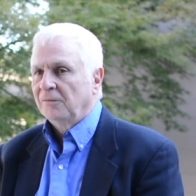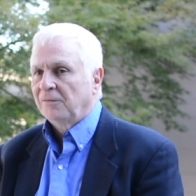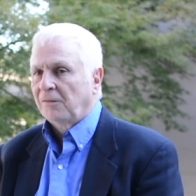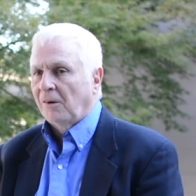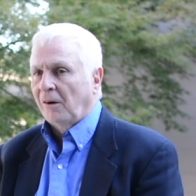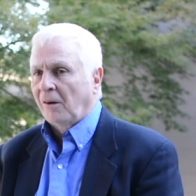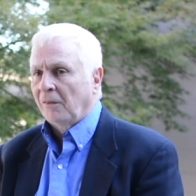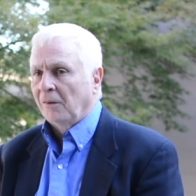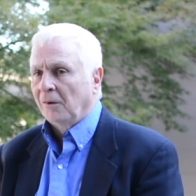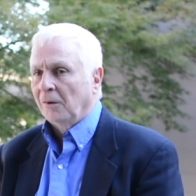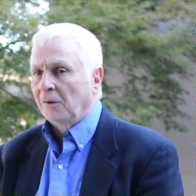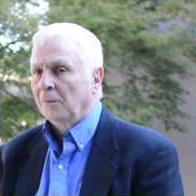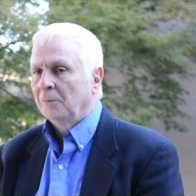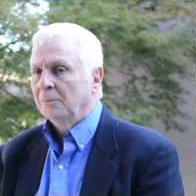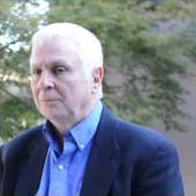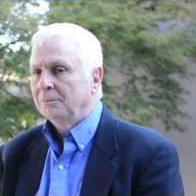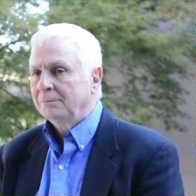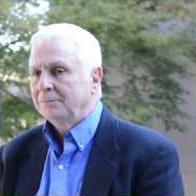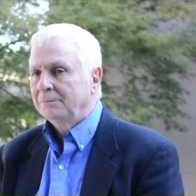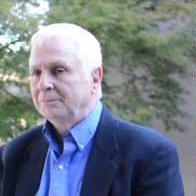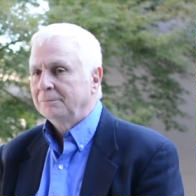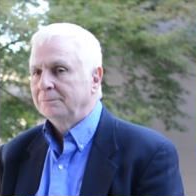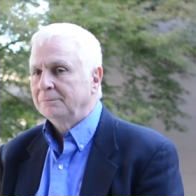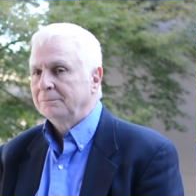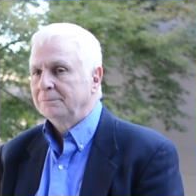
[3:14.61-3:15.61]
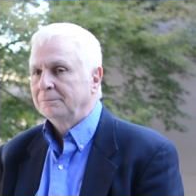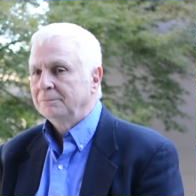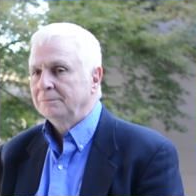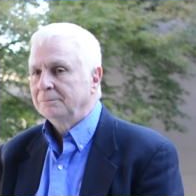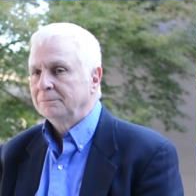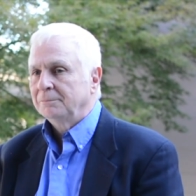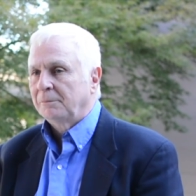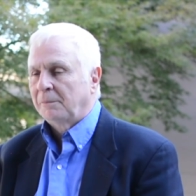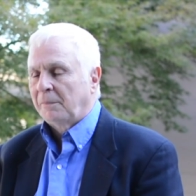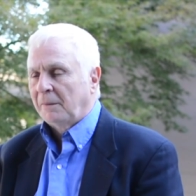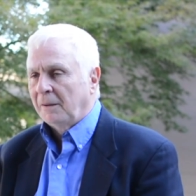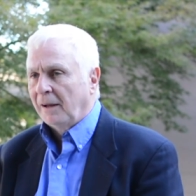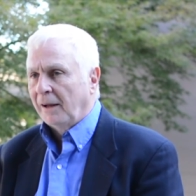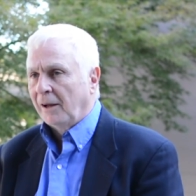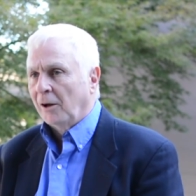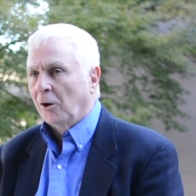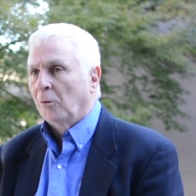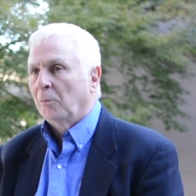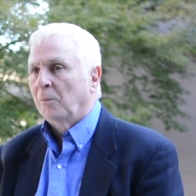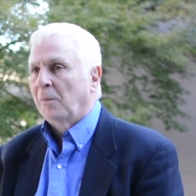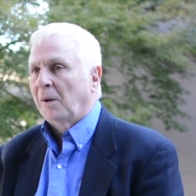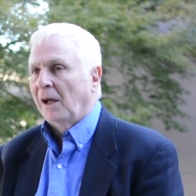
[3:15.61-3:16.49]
Father L.